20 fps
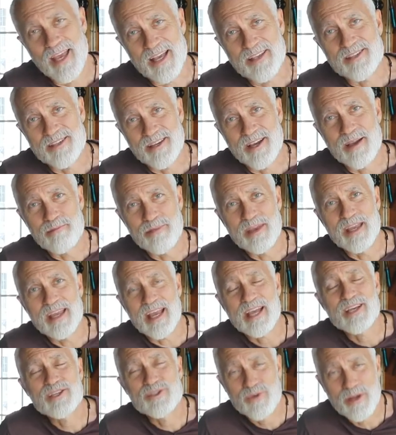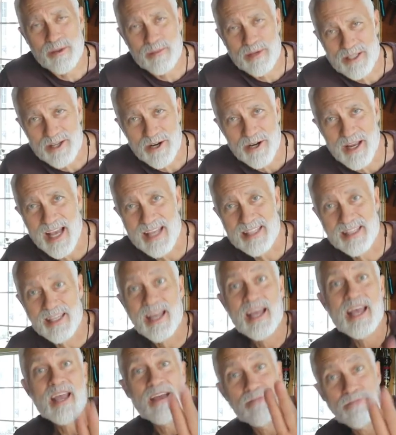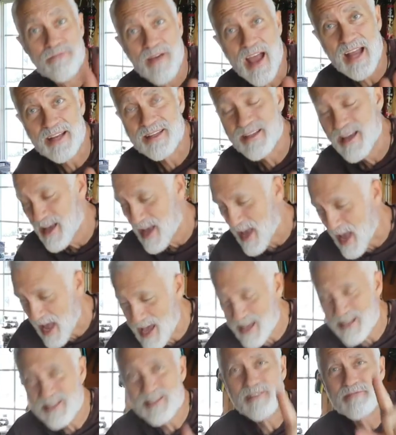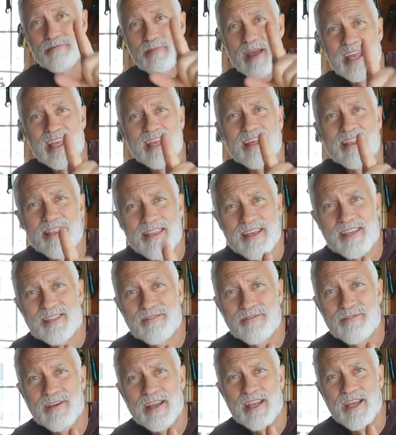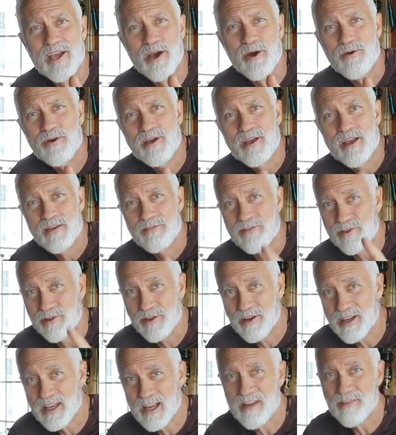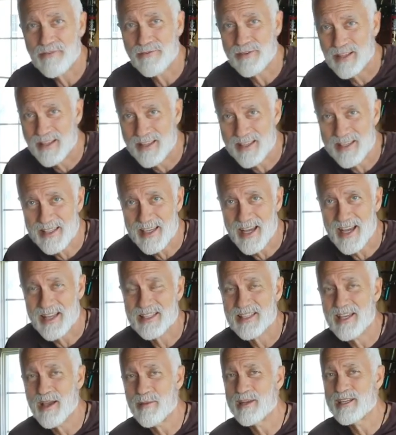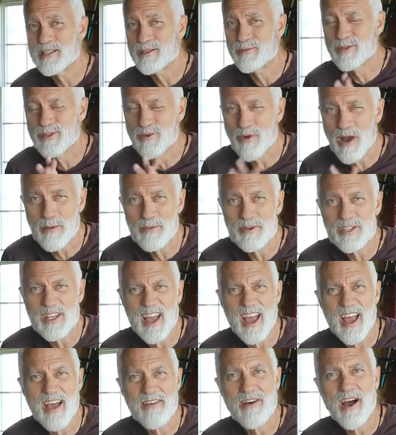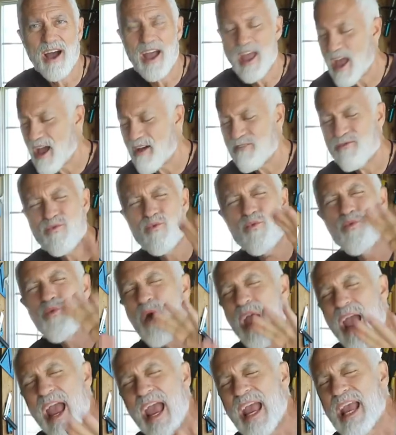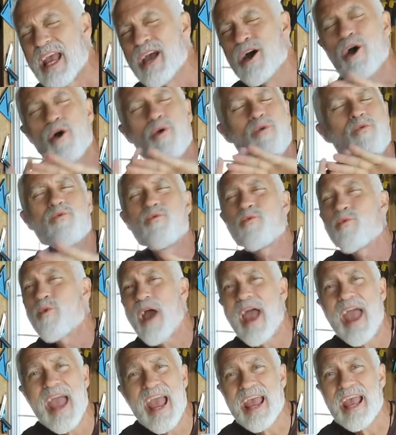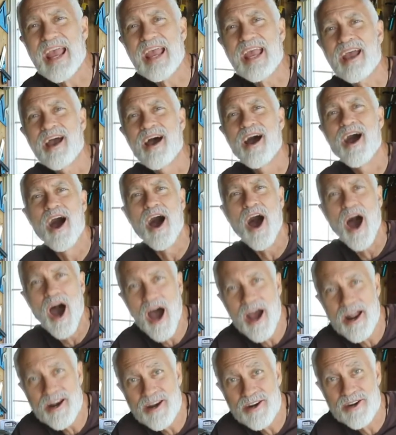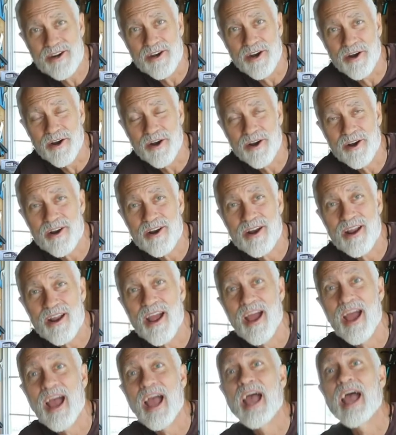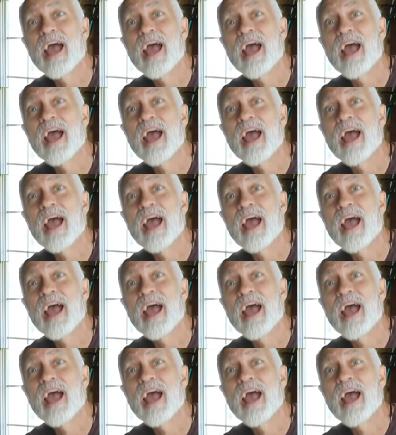Yes, I'm being extremely sarcastic. In fact, as of making this video, if you look carefully to the side, see how many subscribers I have? I have way, way under